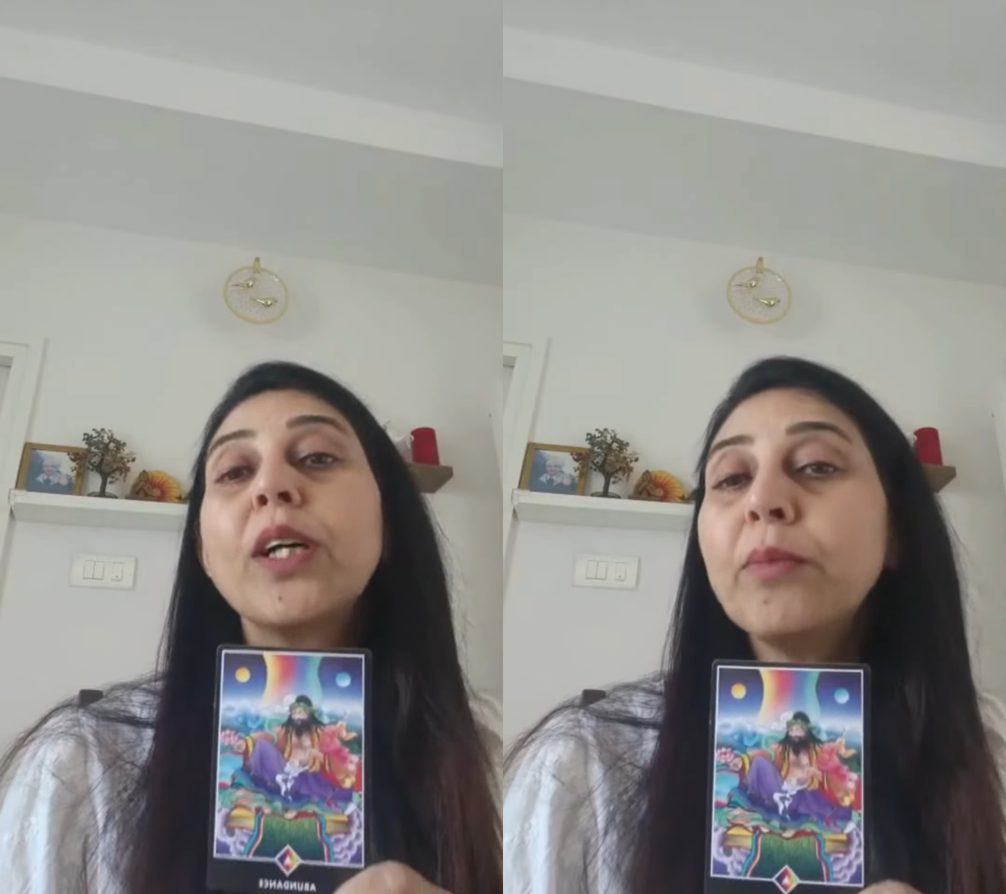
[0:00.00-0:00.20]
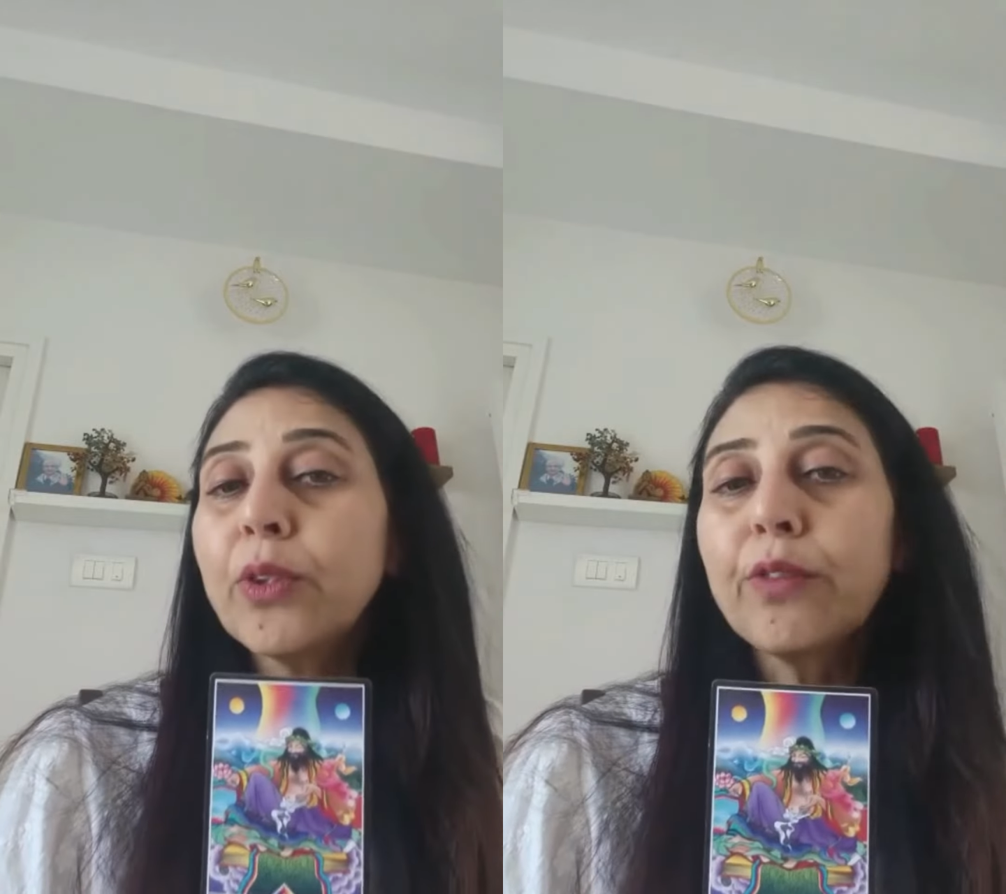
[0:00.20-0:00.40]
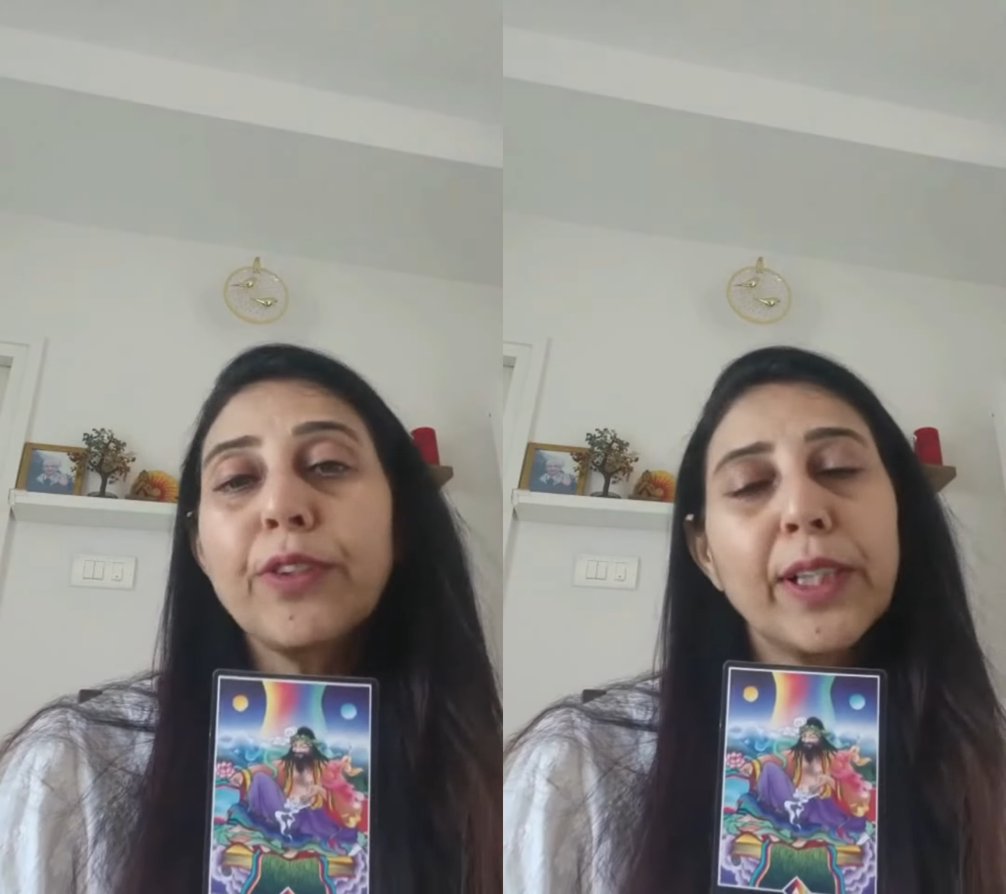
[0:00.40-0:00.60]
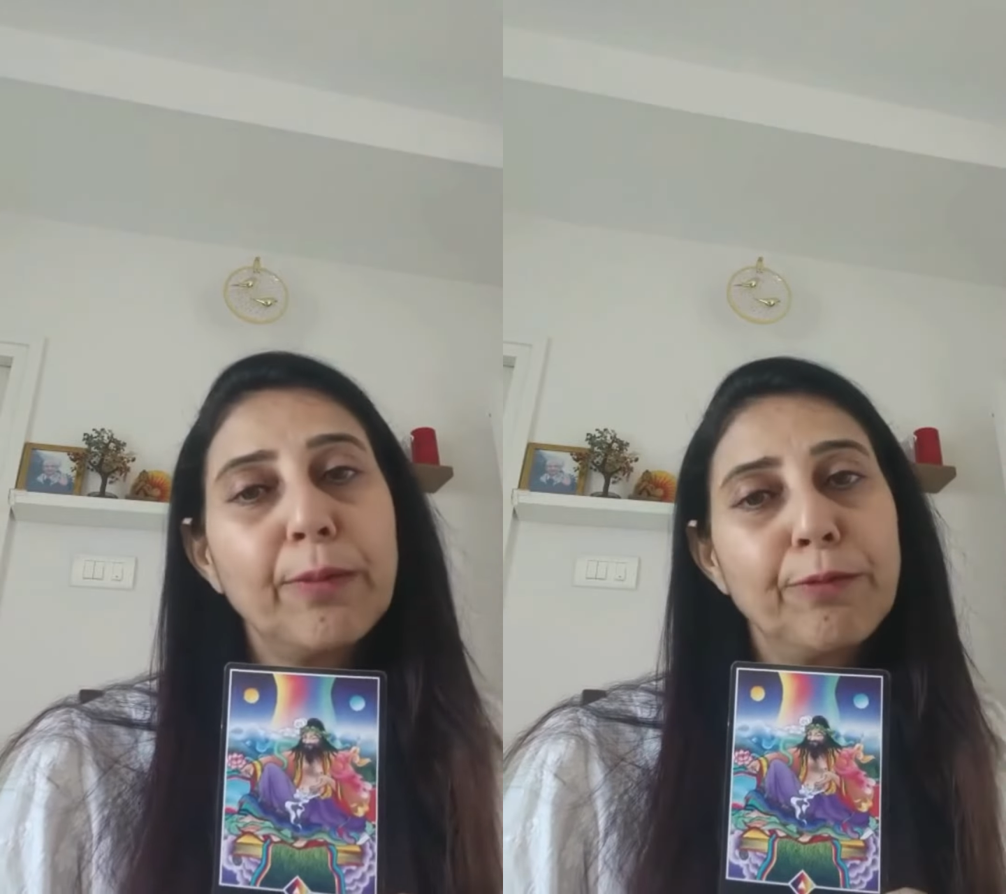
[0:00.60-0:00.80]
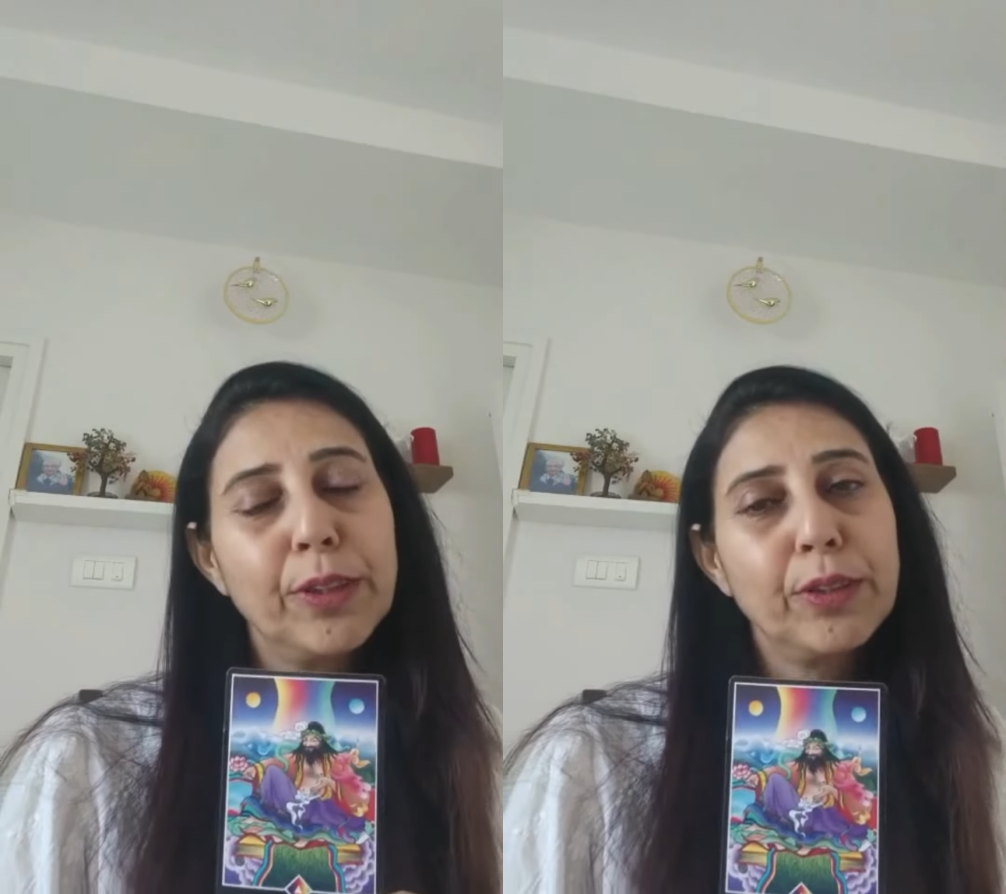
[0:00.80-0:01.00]
you come out of your
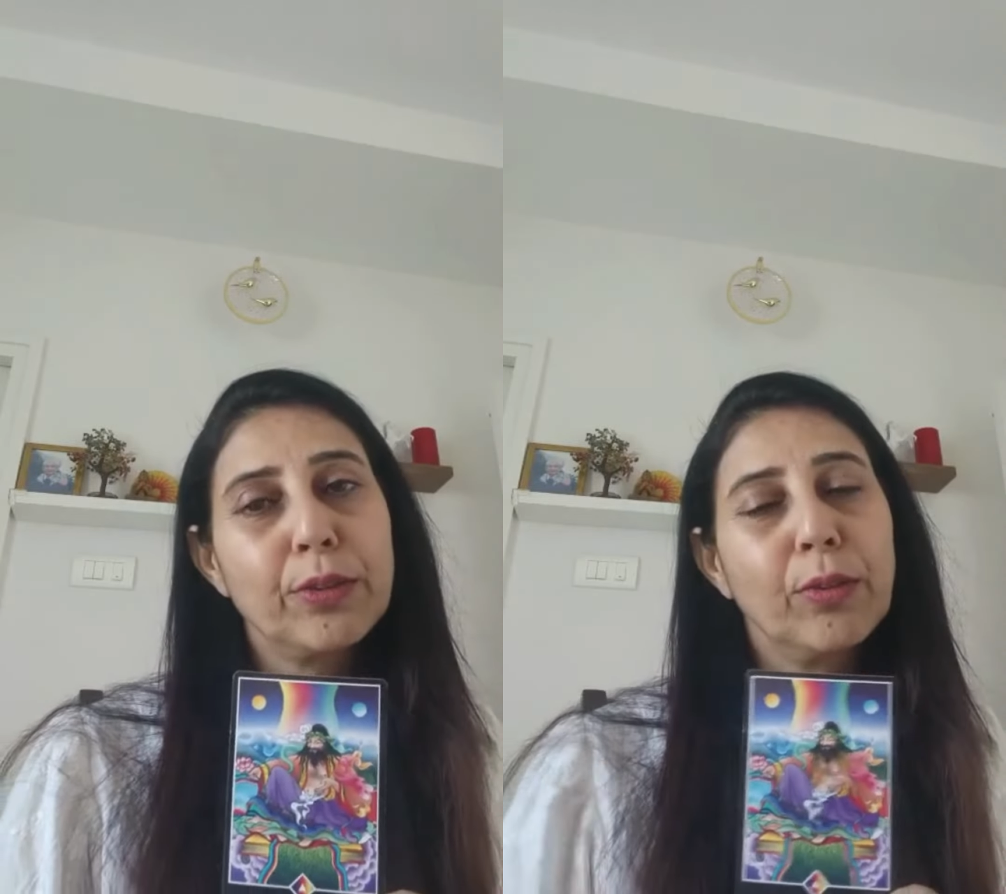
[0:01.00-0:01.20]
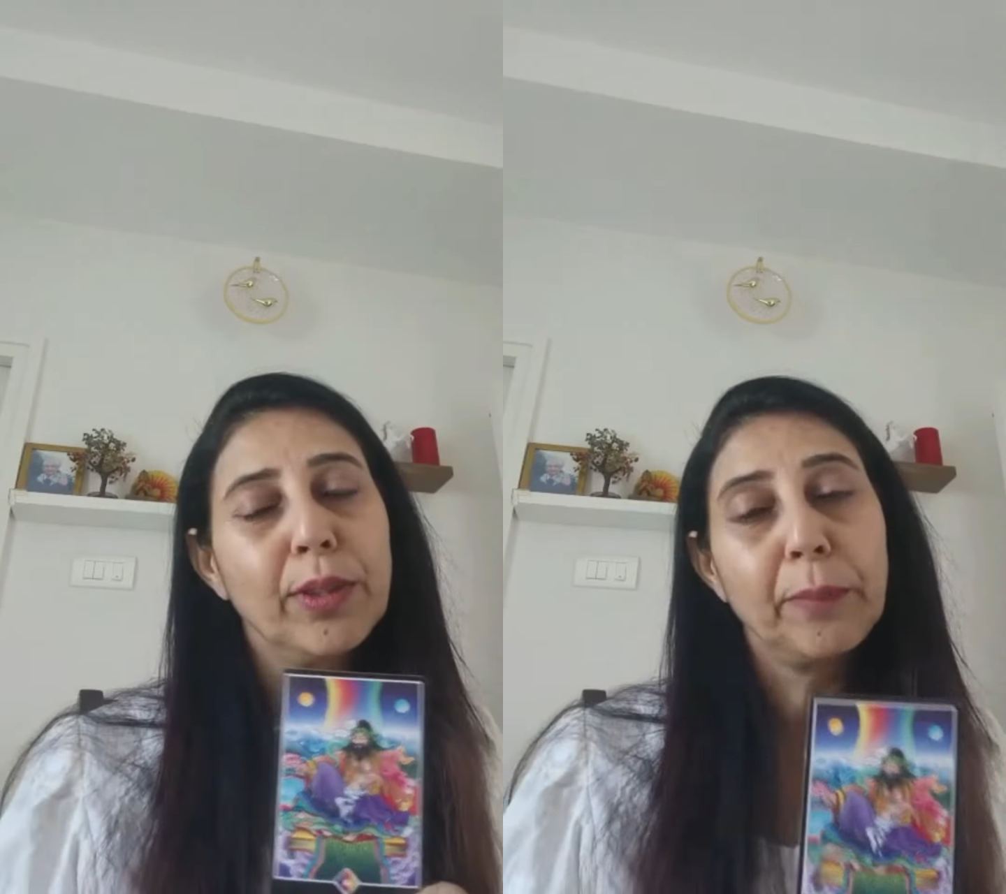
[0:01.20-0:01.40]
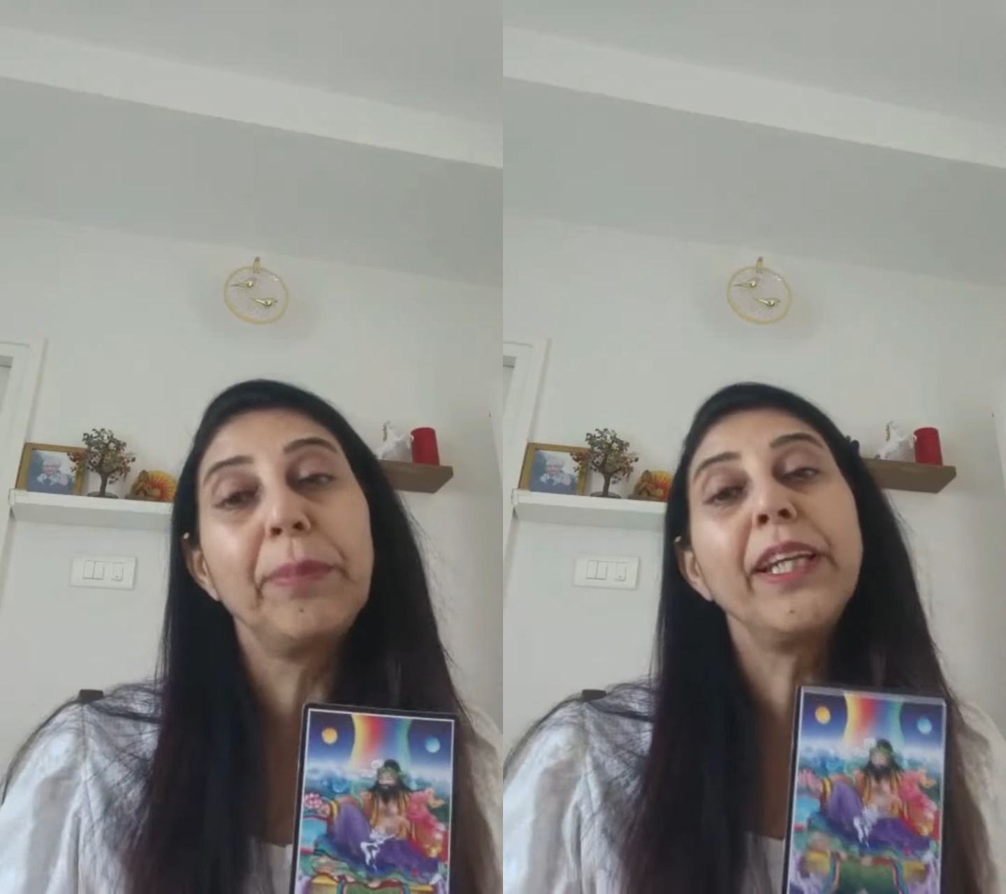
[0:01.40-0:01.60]
comfort zone.